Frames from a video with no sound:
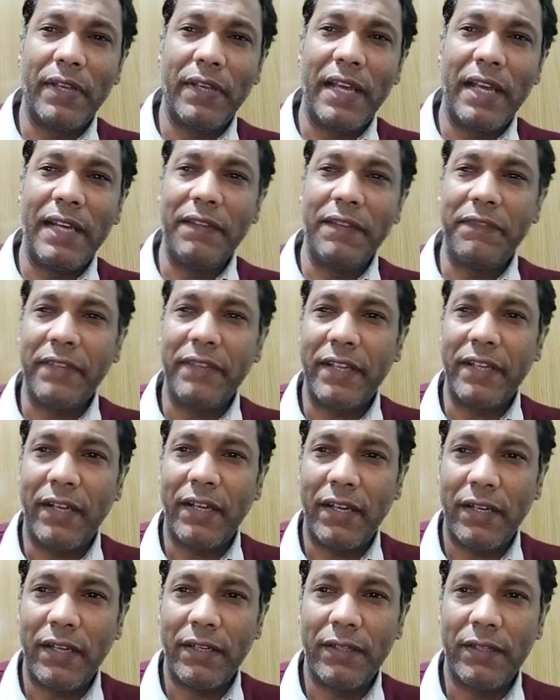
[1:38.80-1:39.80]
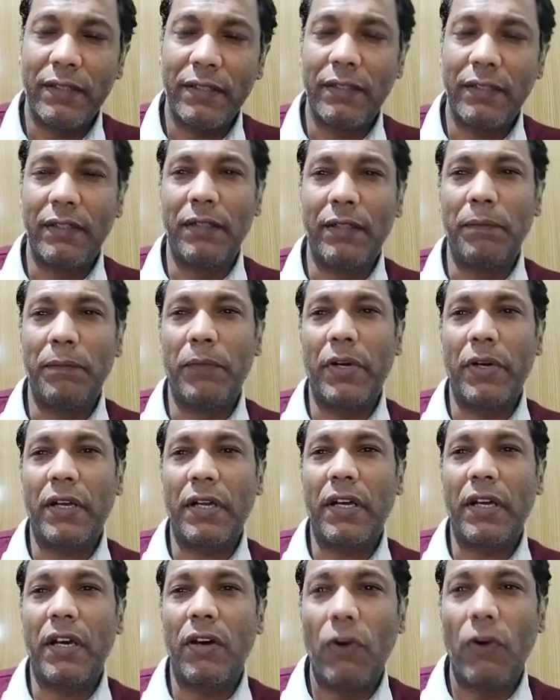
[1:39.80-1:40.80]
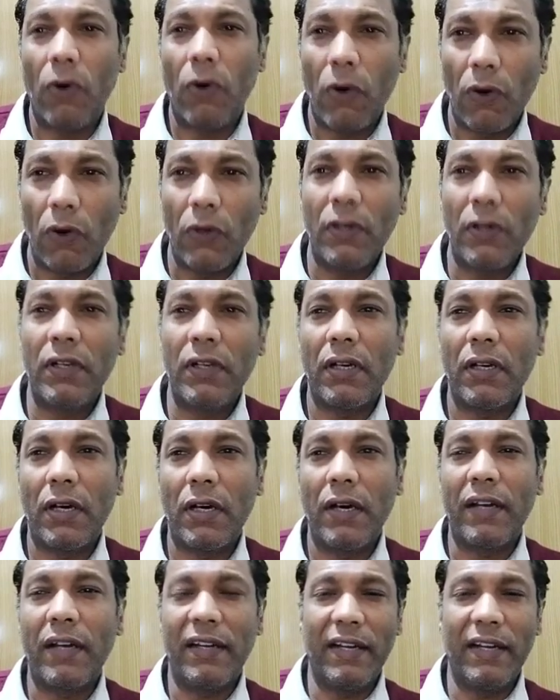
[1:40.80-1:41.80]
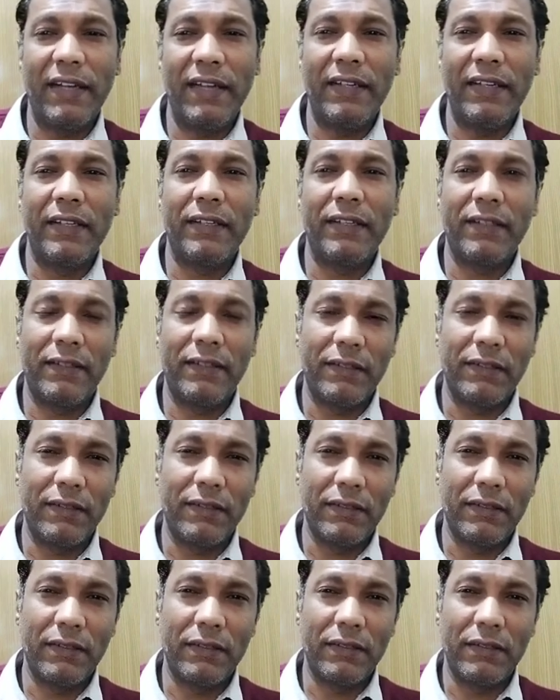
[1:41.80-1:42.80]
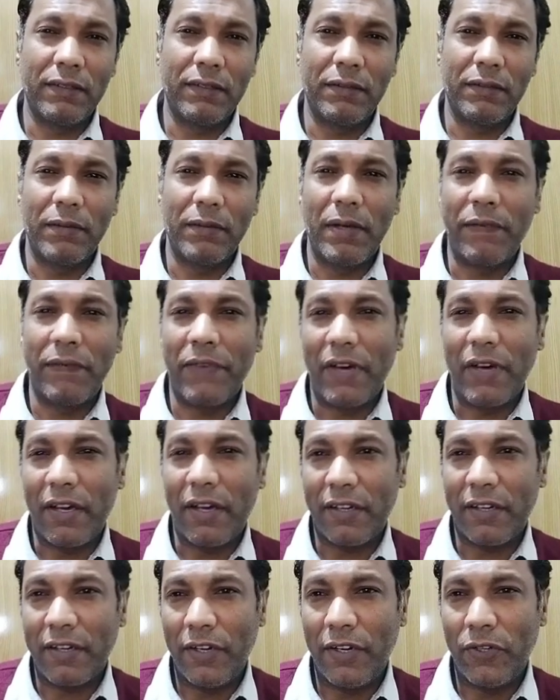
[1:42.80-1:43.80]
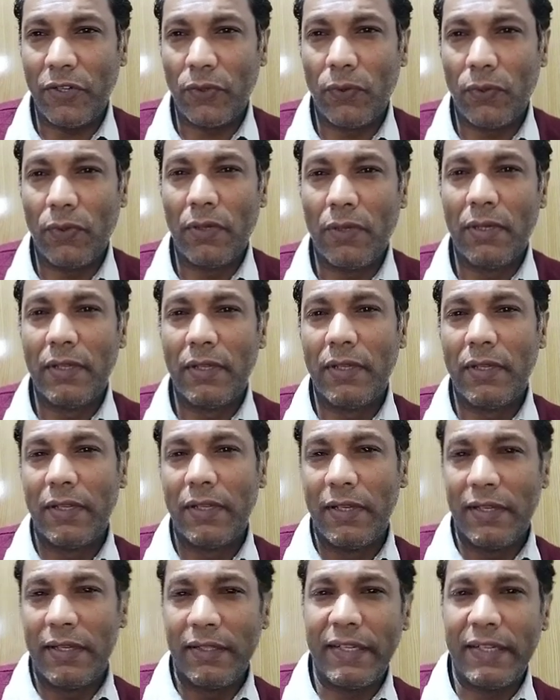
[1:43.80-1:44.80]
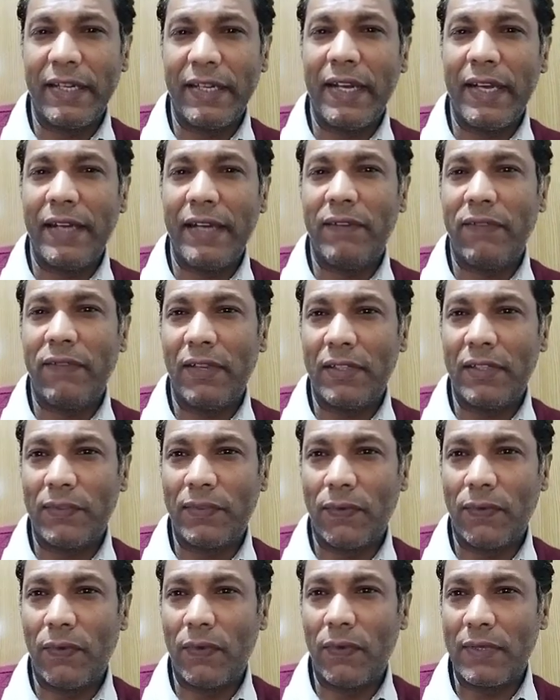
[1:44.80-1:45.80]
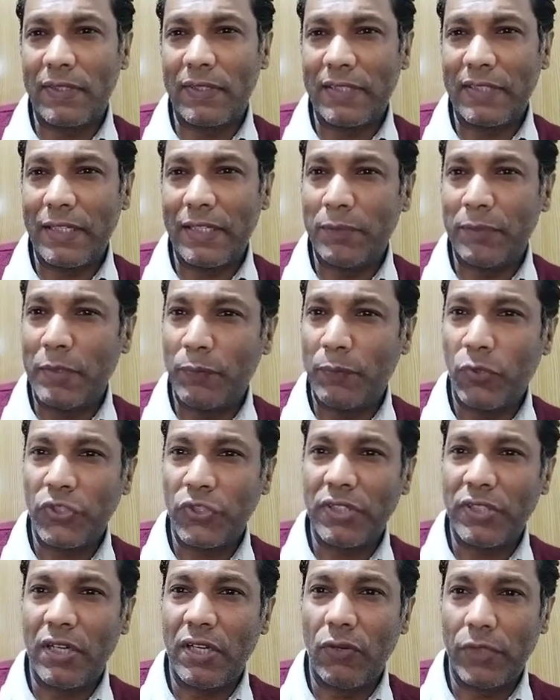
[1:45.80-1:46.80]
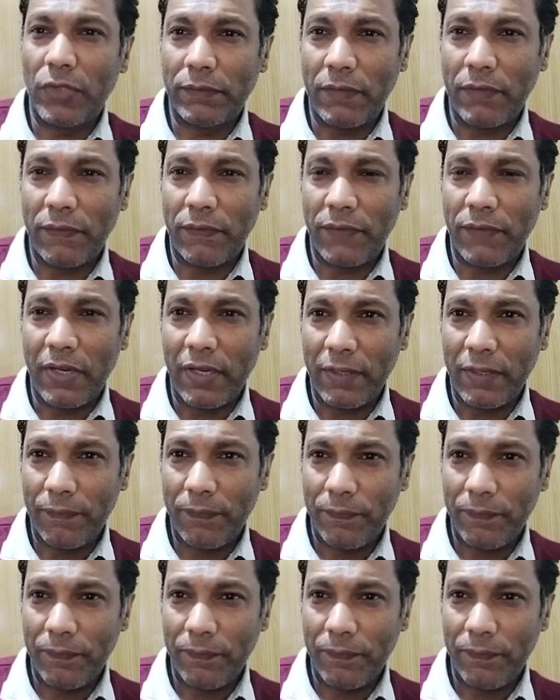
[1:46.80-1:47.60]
Aliveha, Barka, all are under Afar control. Tigray Defense Force has been pushed out of Afar.